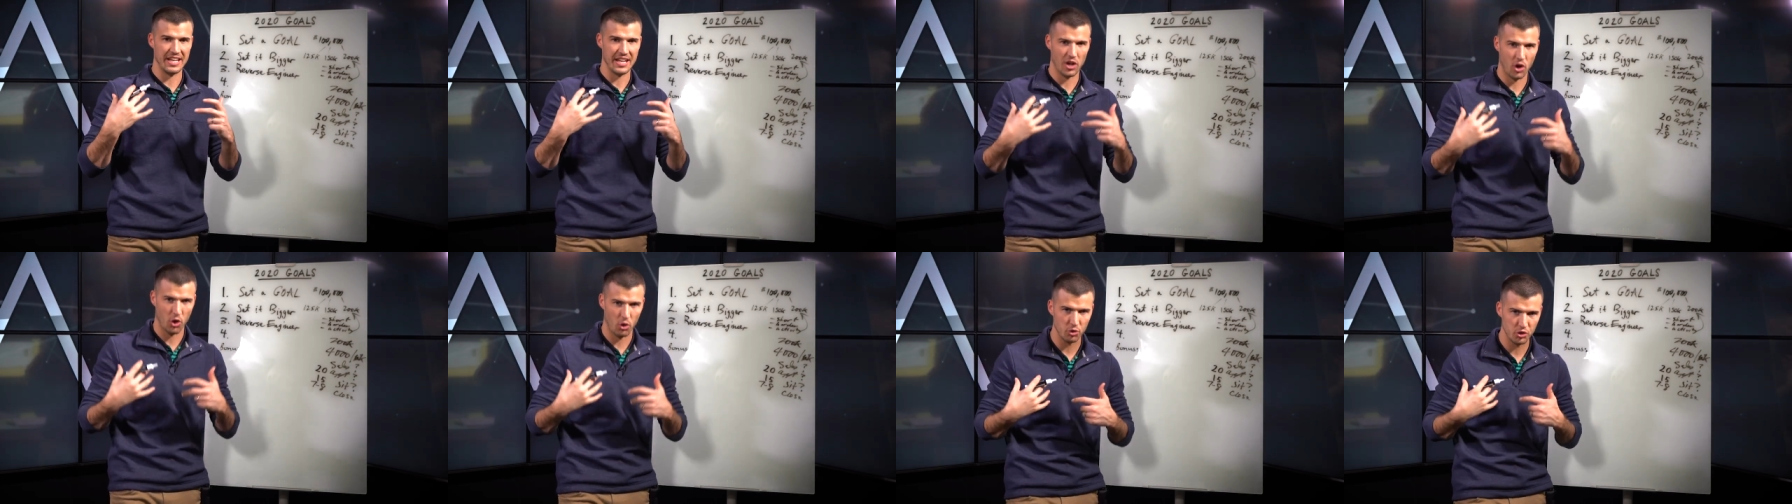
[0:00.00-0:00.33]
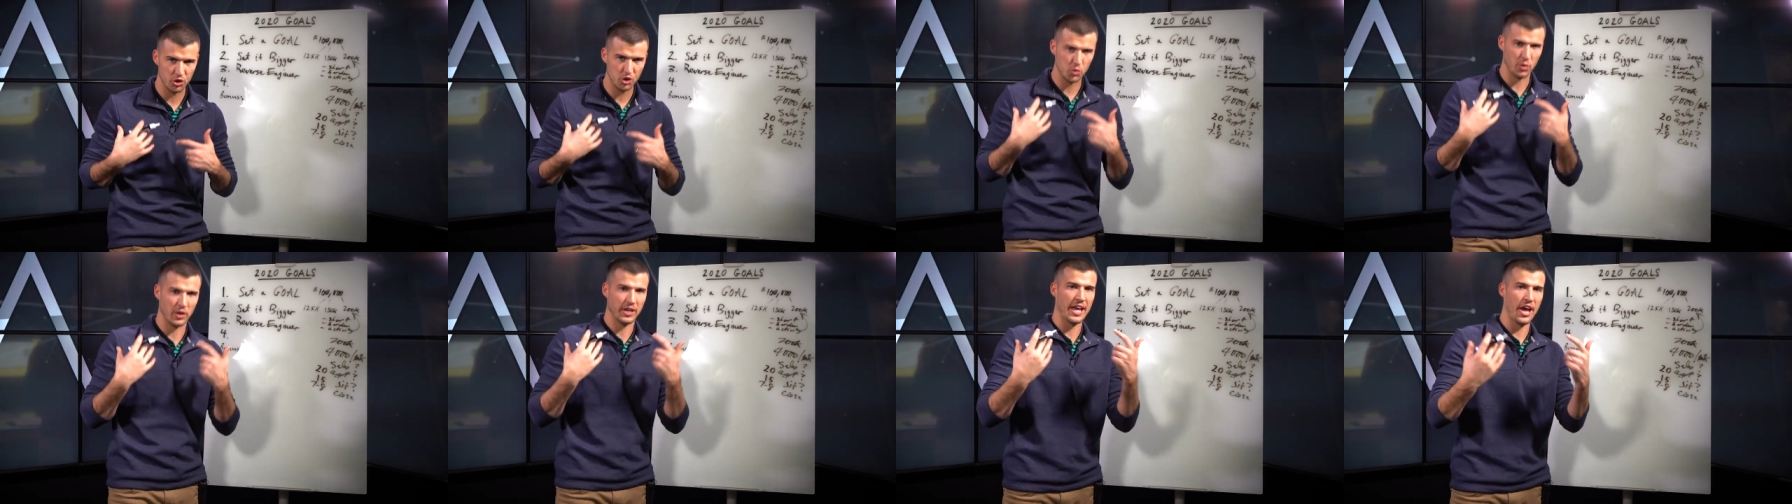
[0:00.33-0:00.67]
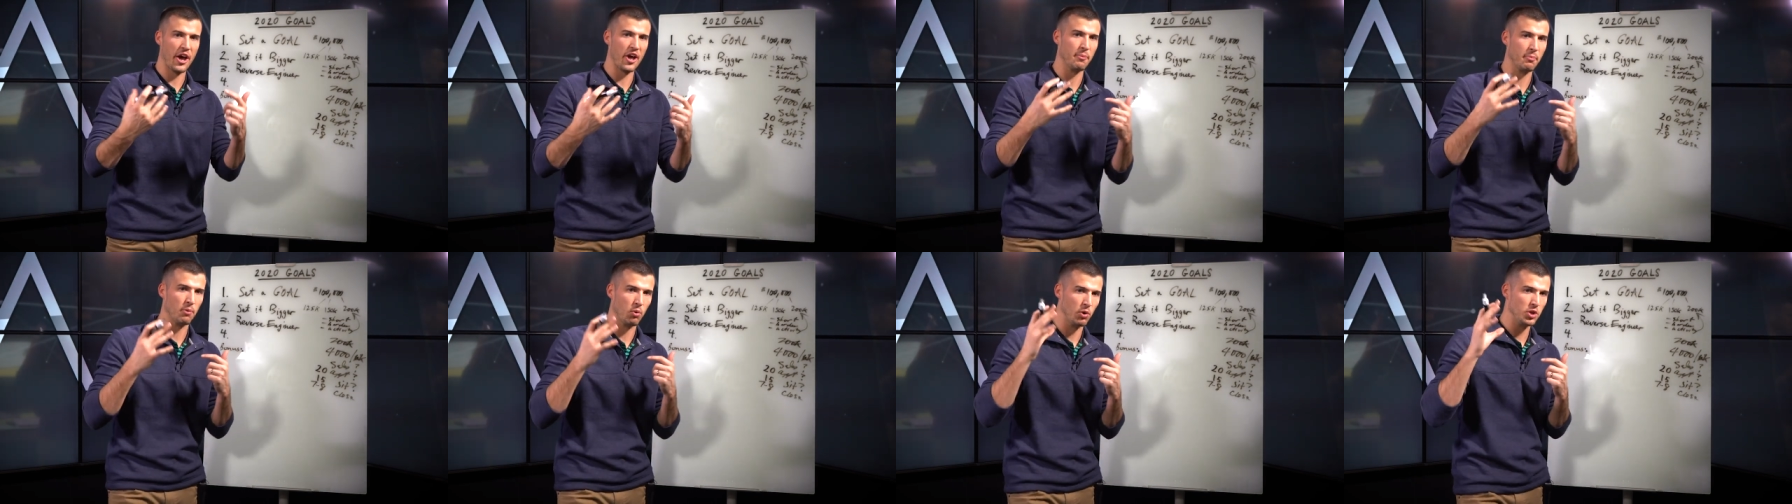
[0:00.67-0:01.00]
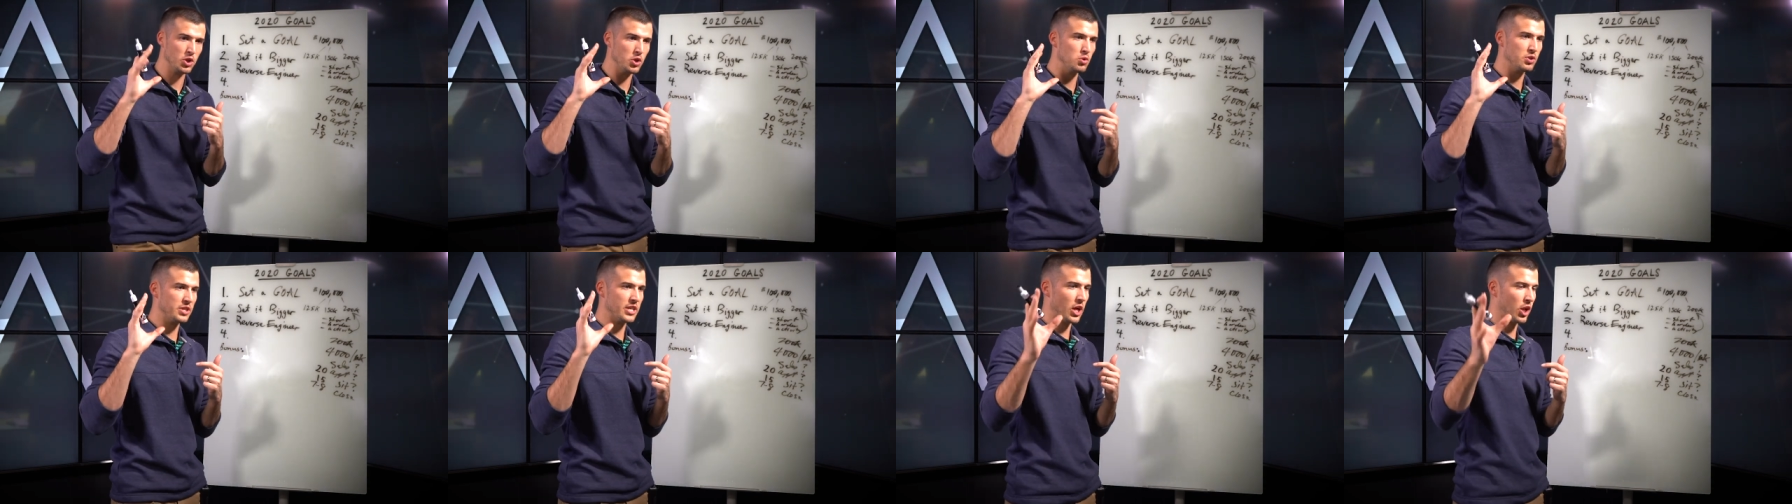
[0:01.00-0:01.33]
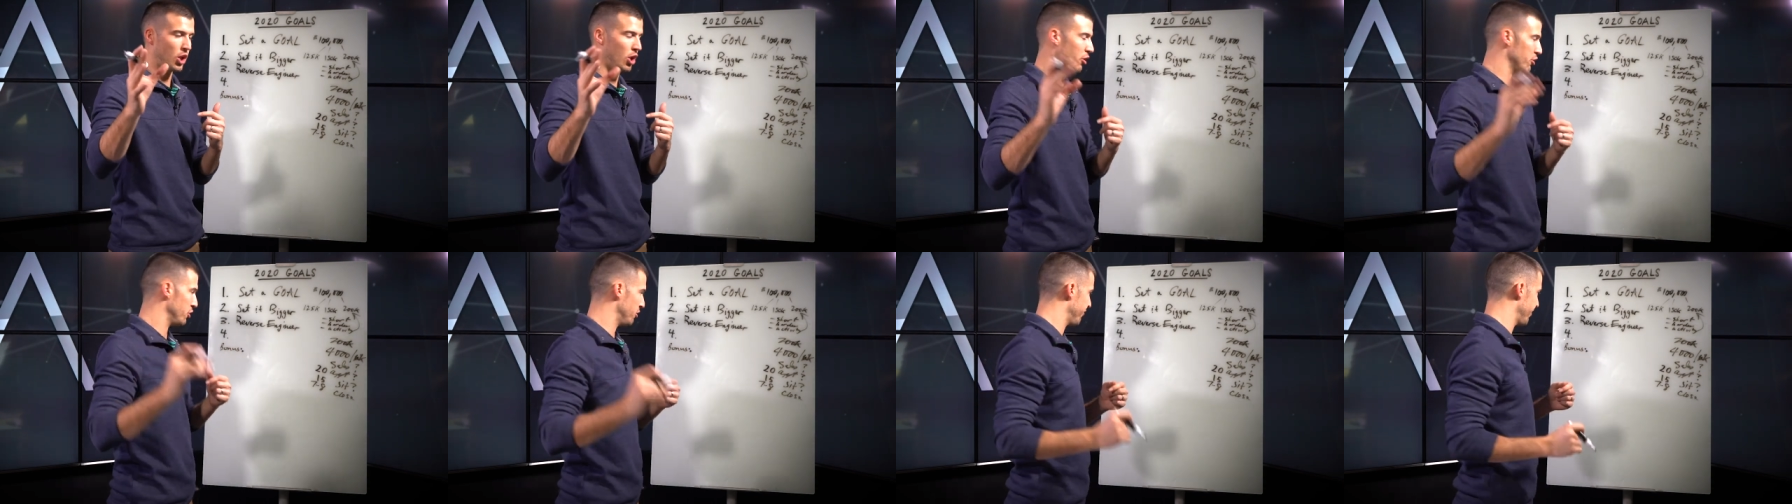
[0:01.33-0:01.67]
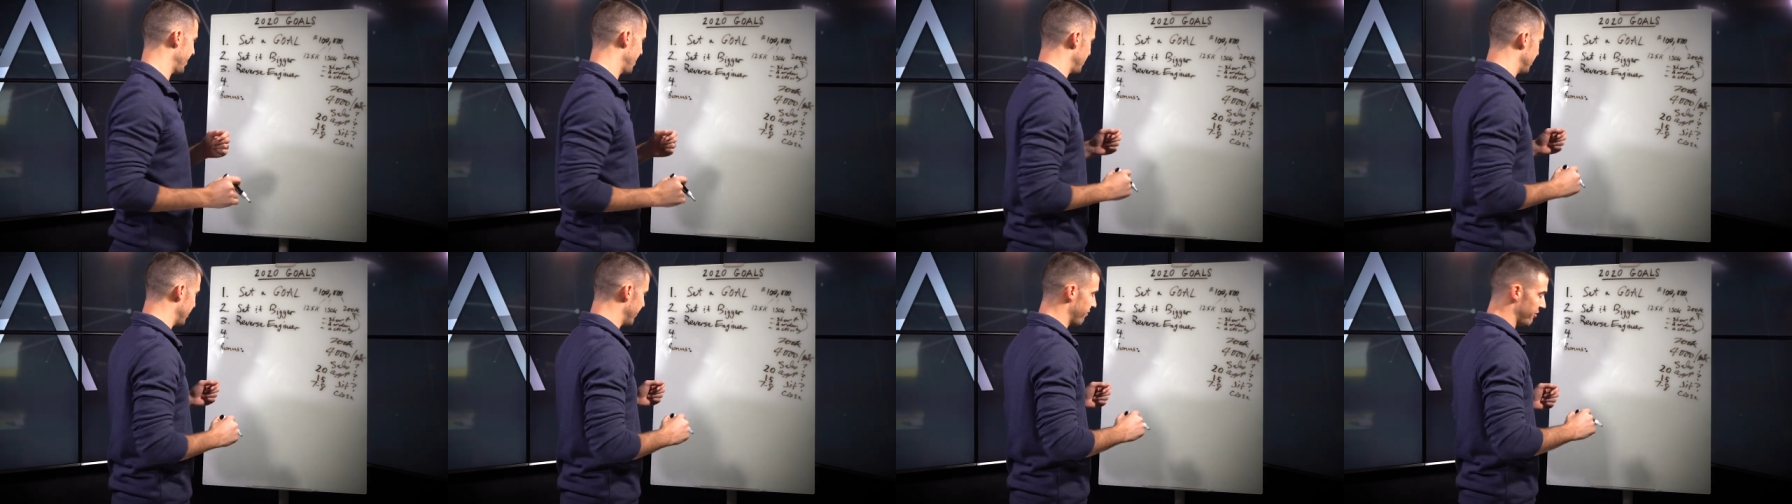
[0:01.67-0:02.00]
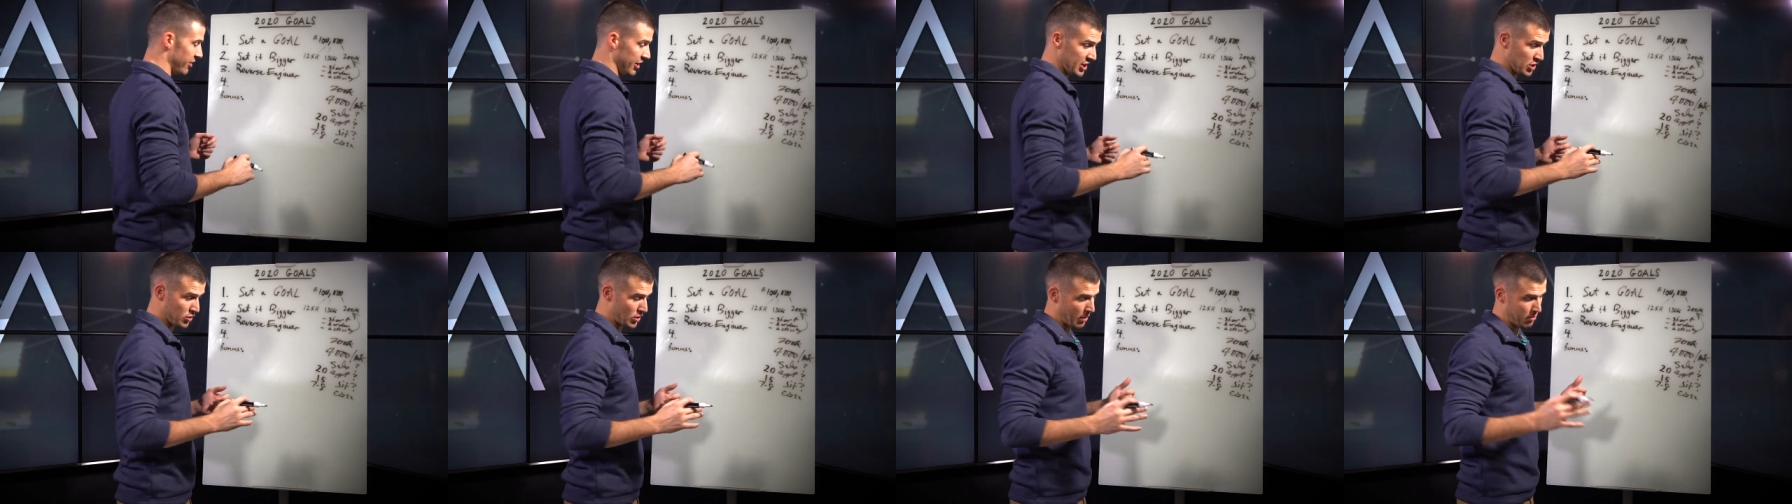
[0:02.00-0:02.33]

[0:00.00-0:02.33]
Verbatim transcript: It holds you accountable when you tell all your family and friends,